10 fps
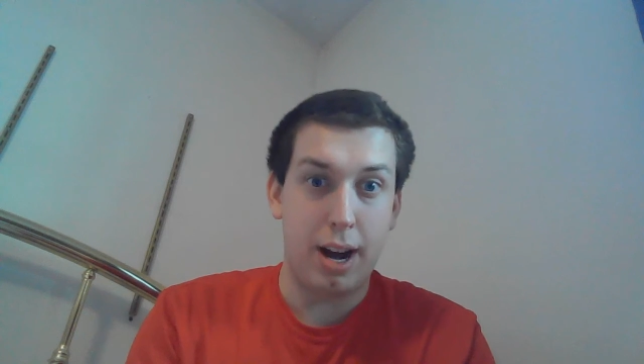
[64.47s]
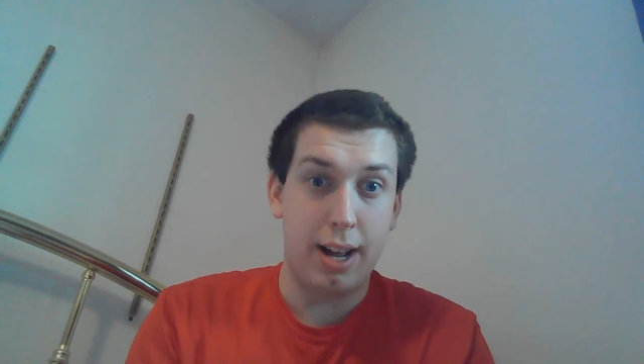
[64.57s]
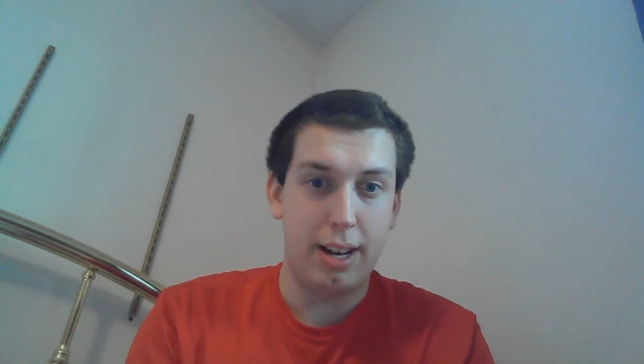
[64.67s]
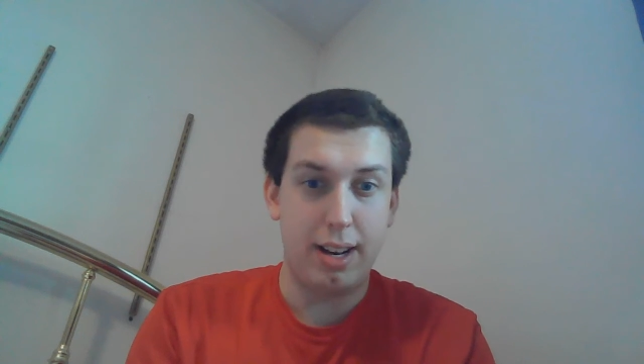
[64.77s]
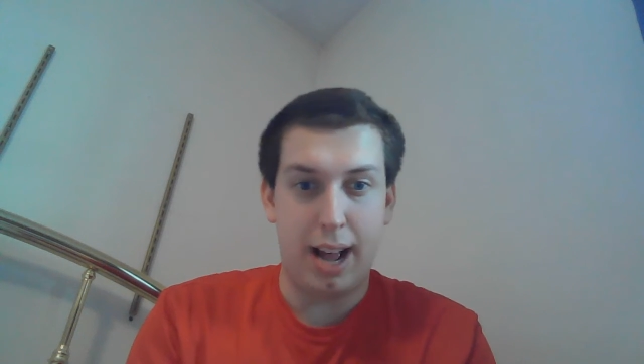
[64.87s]

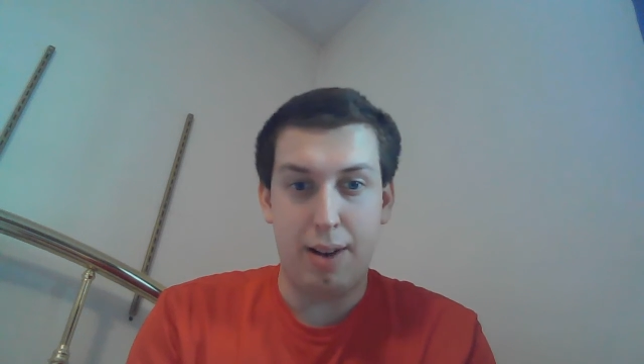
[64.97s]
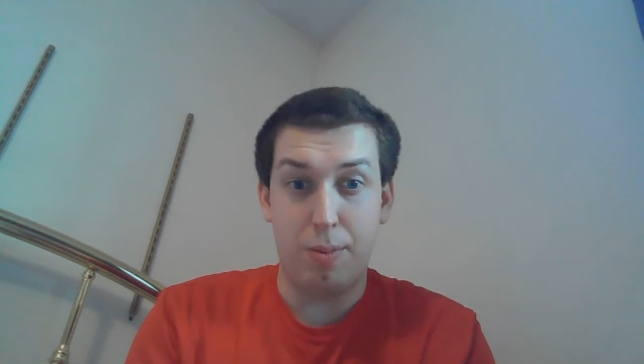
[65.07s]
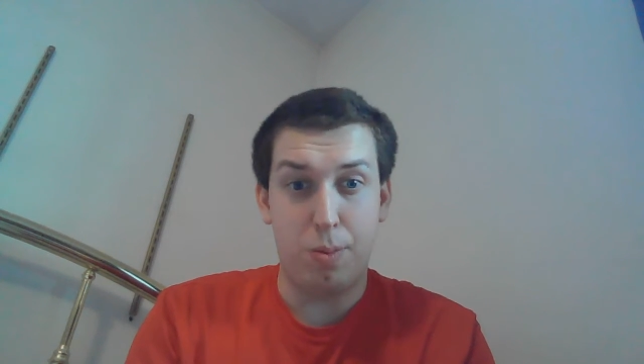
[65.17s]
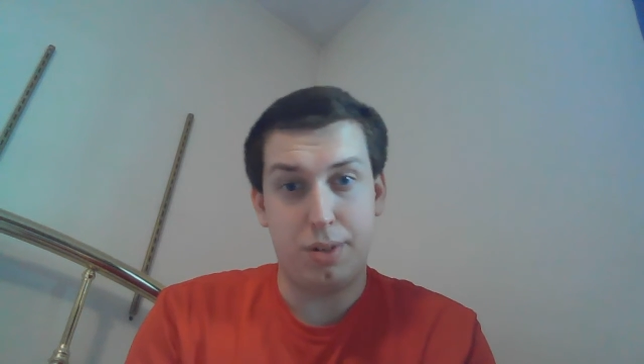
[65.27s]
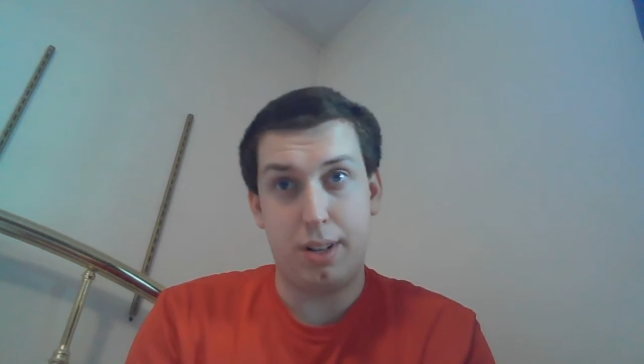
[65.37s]
not
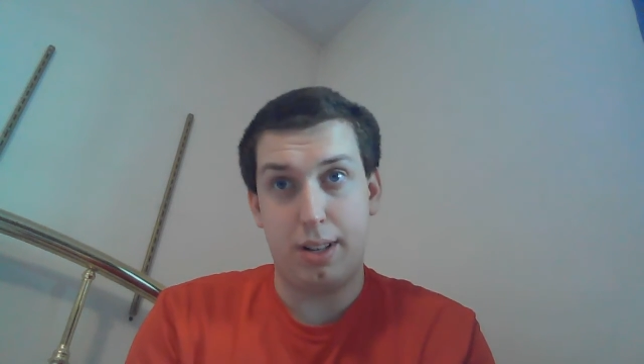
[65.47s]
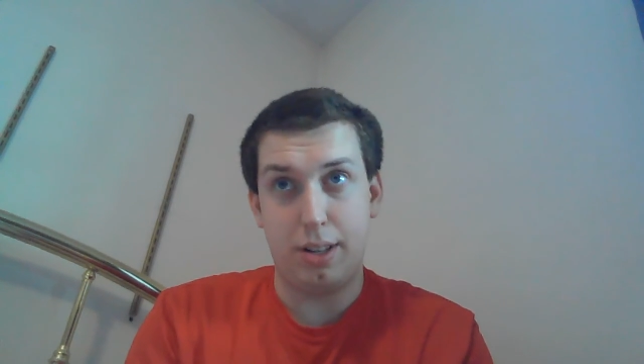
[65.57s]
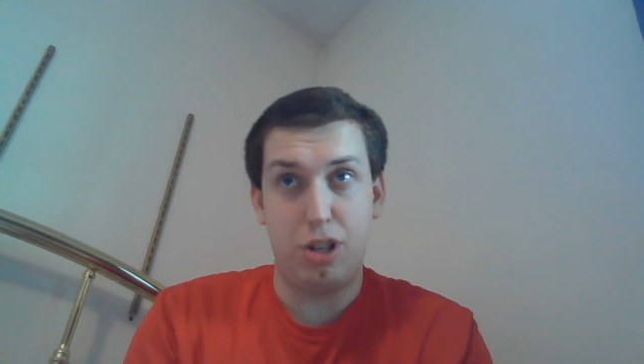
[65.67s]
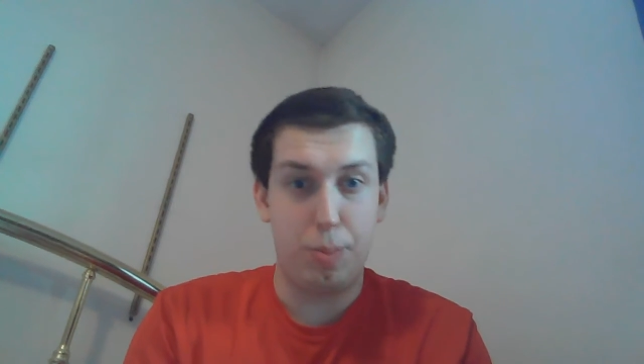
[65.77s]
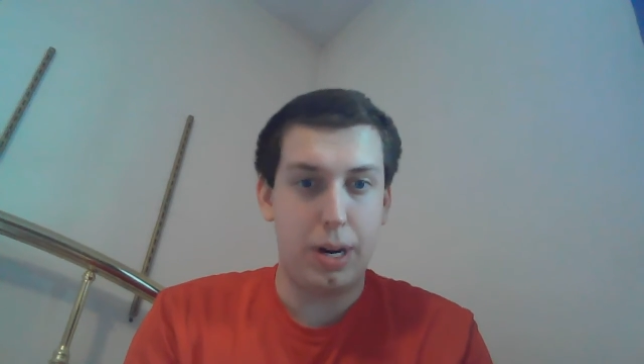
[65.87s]
I wasn't
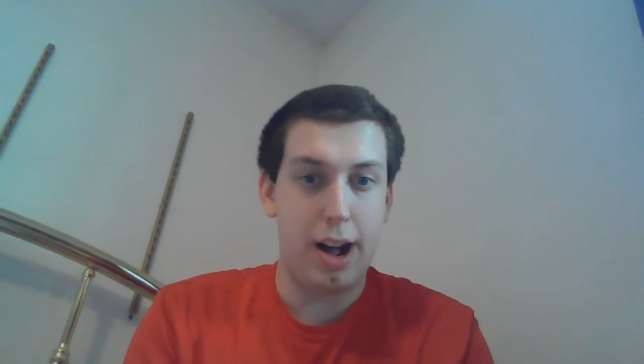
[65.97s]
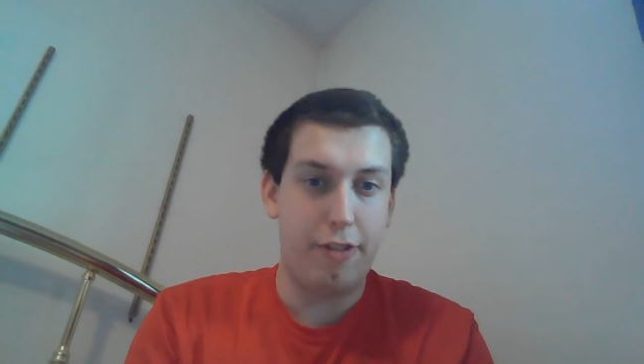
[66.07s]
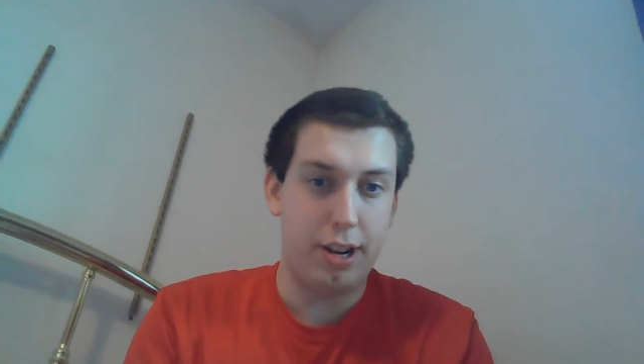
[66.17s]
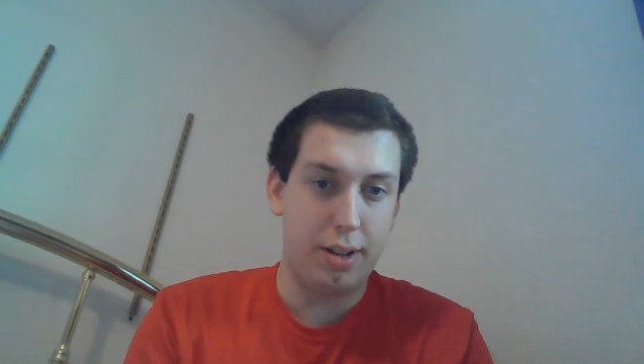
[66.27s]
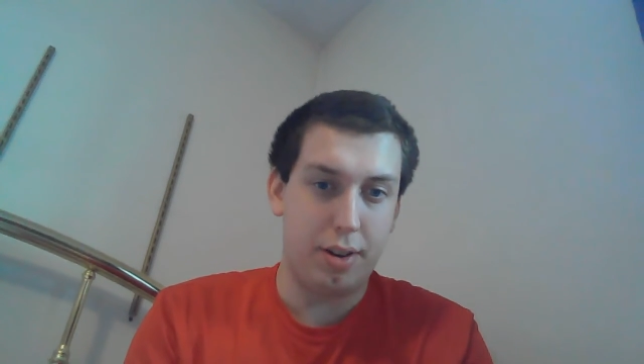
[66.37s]
super
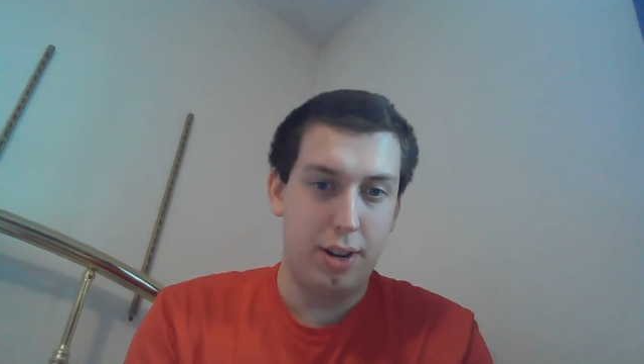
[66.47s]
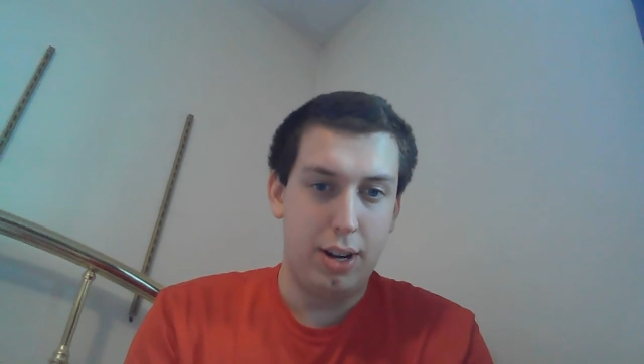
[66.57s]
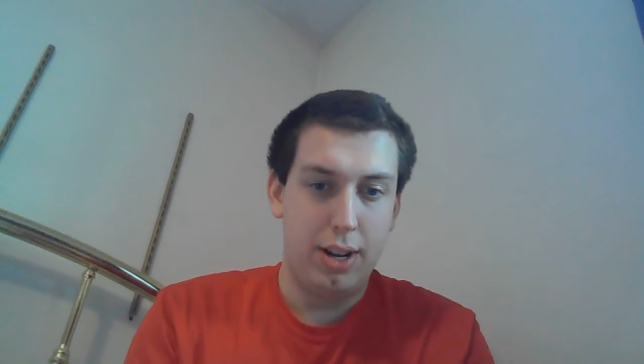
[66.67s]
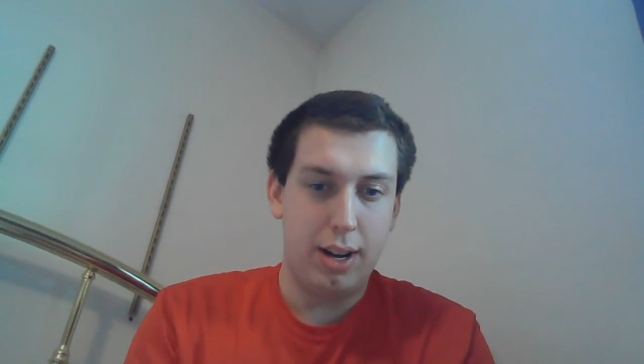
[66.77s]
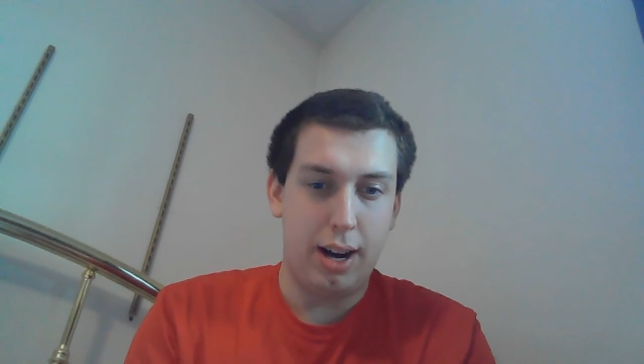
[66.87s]
confident
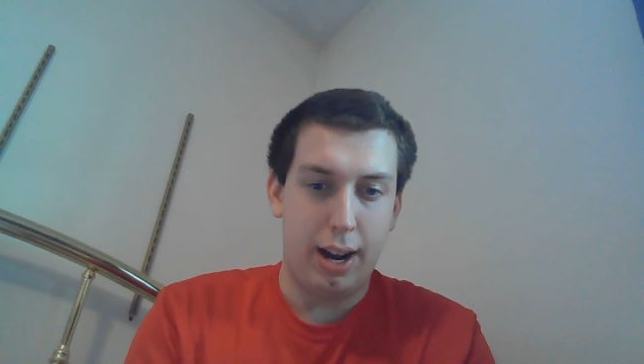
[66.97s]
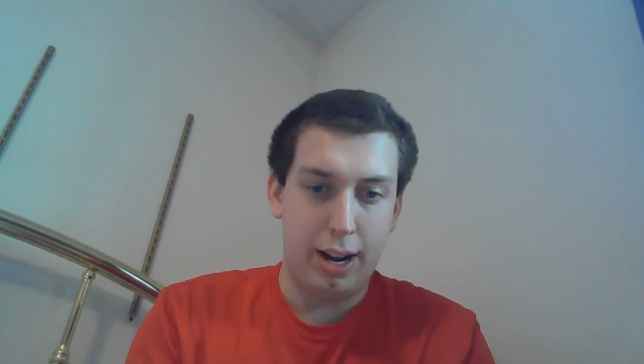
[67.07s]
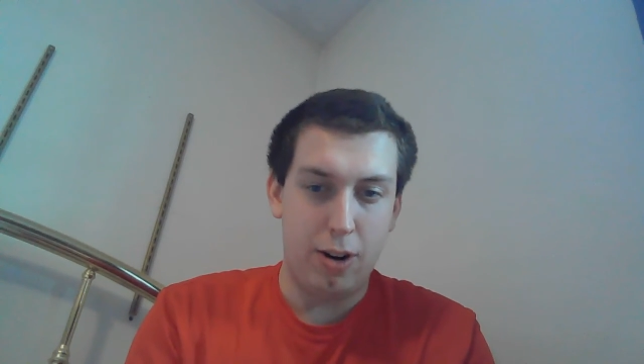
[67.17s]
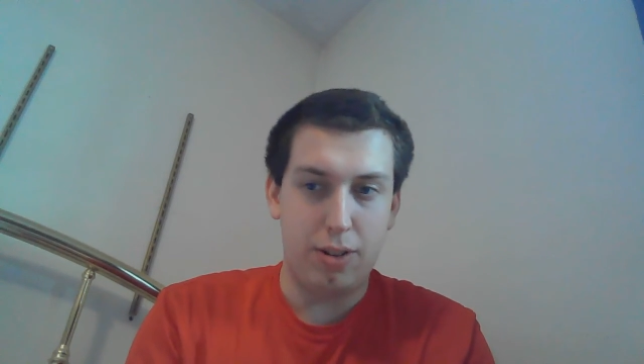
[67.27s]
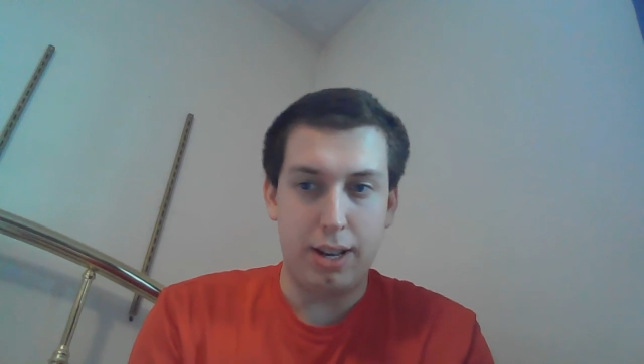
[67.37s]
uh,
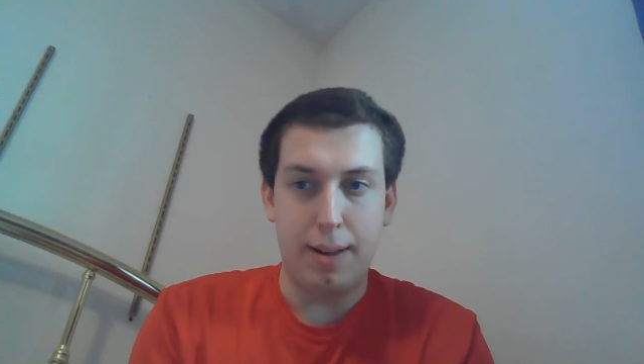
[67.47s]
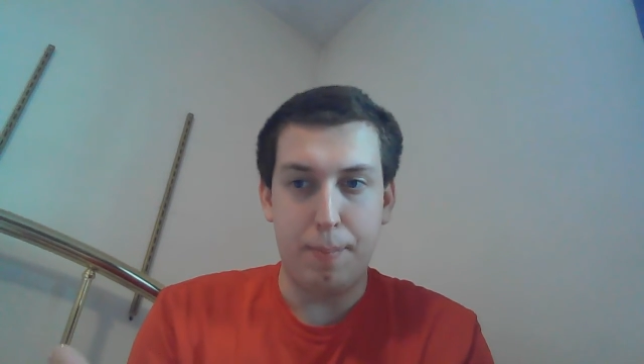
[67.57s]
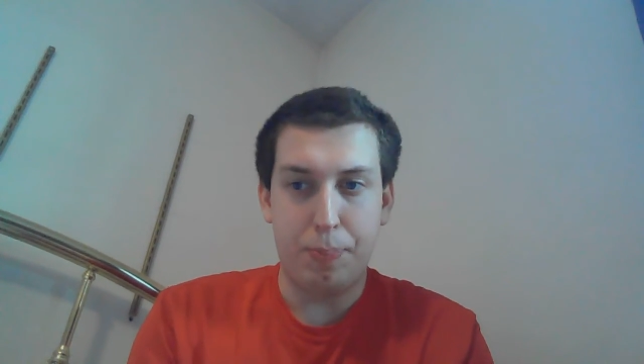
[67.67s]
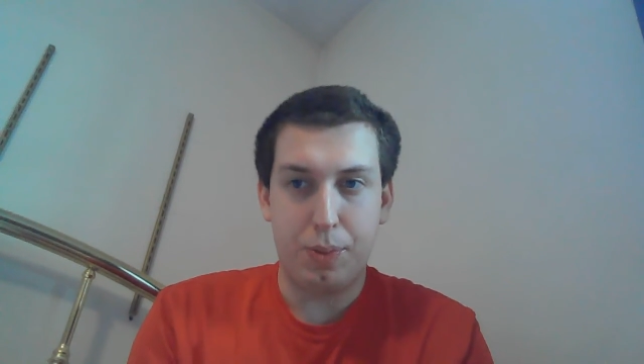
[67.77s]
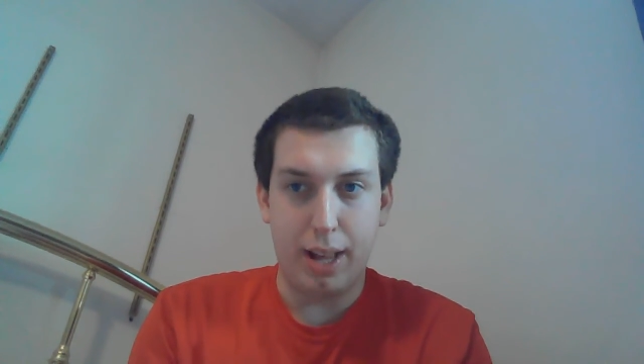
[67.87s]
in our team,